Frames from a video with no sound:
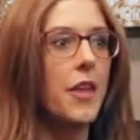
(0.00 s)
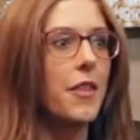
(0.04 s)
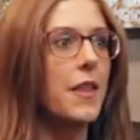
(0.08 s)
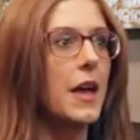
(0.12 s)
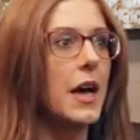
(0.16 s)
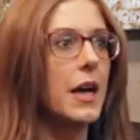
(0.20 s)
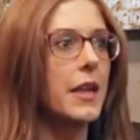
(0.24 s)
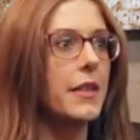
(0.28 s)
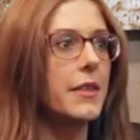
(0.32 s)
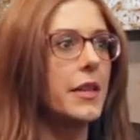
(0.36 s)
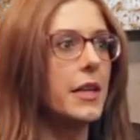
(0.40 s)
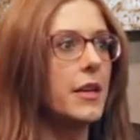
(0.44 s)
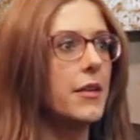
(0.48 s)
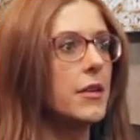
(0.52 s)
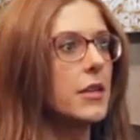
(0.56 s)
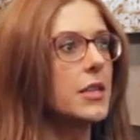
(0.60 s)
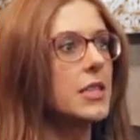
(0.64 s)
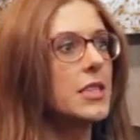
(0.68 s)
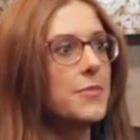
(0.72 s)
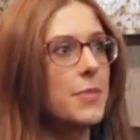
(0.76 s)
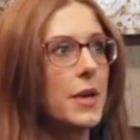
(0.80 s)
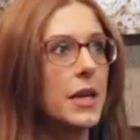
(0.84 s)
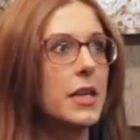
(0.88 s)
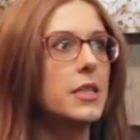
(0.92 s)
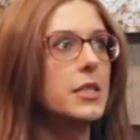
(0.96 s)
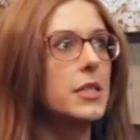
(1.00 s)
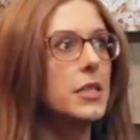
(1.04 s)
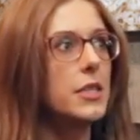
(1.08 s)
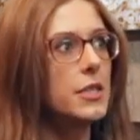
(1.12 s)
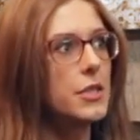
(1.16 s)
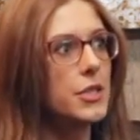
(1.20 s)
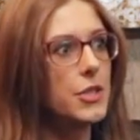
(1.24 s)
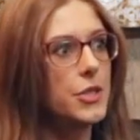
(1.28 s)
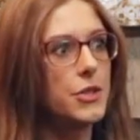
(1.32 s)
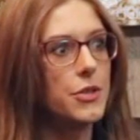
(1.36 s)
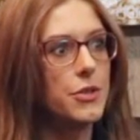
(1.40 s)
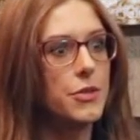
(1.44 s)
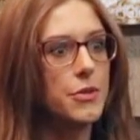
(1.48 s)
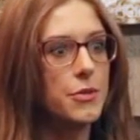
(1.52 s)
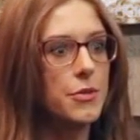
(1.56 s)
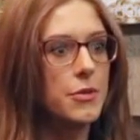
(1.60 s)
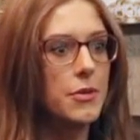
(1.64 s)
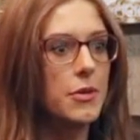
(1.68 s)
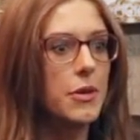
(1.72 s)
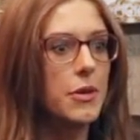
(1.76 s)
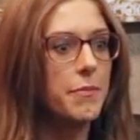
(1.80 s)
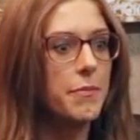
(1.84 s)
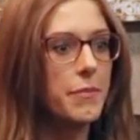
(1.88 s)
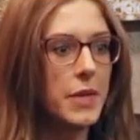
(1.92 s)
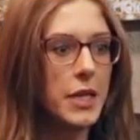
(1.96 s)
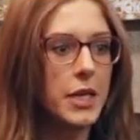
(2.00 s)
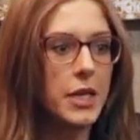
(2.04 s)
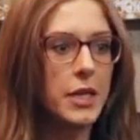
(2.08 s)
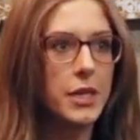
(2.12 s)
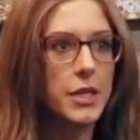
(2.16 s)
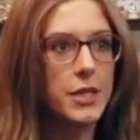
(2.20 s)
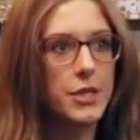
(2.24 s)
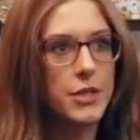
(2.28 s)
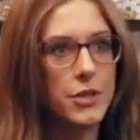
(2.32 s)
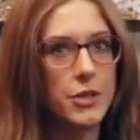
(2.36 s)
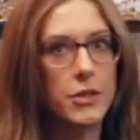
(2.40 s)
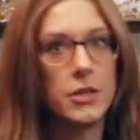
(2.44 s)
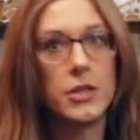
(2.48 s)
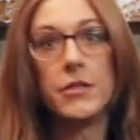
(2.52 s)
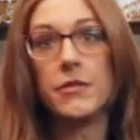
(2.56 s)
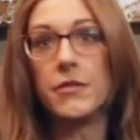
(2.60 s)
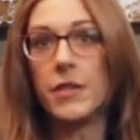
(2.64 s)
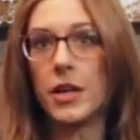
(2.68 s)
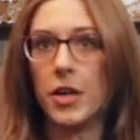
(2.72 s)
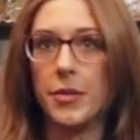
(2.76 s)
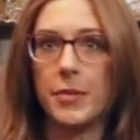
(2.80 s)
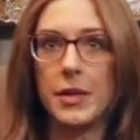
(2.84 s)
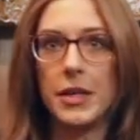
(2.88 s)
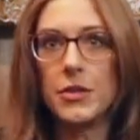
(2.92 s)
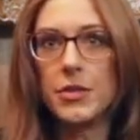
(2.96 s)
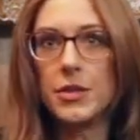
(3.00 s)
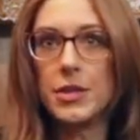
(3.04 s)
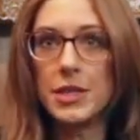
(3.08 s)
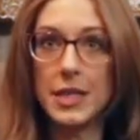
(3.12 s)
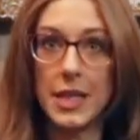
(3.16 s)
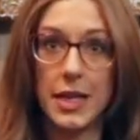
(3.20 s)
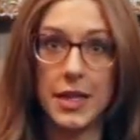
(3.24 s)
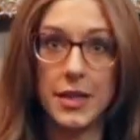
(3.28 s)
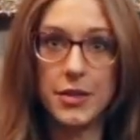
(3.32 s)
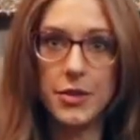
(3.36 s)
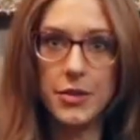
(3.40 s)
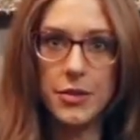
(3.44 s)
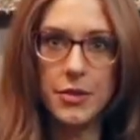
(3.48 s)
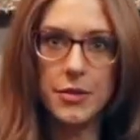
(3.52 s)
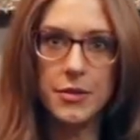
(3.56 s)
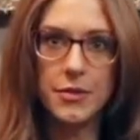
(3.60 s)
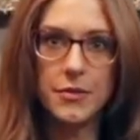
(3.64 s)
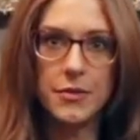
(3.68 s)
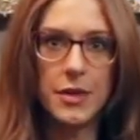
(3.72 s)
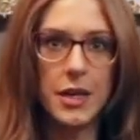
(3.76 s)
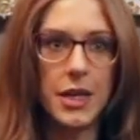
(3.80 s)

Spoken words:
that they are expected to meet a certain environmental standard.